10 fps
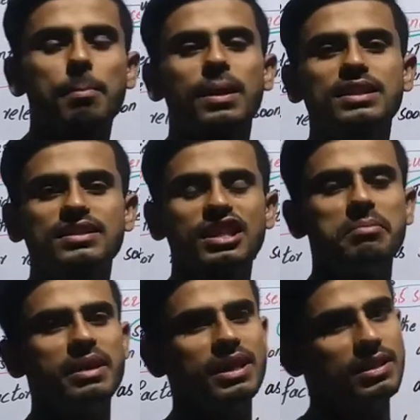plus 3
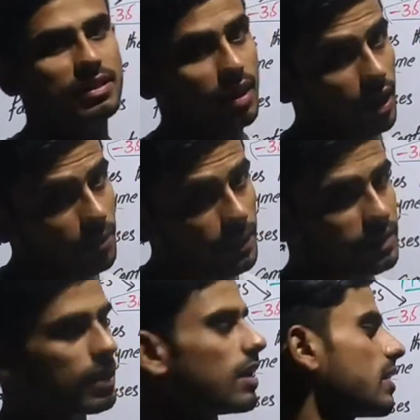mean third
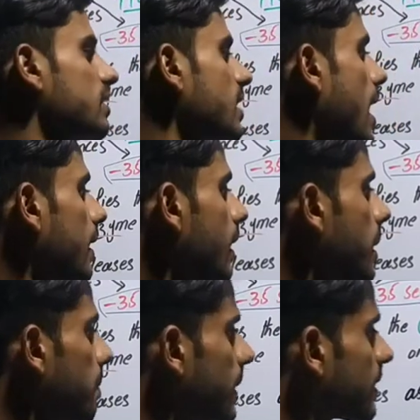base on the strand
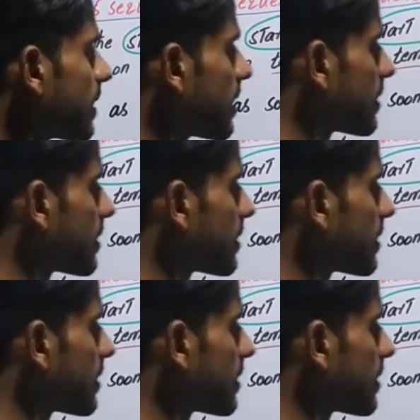but this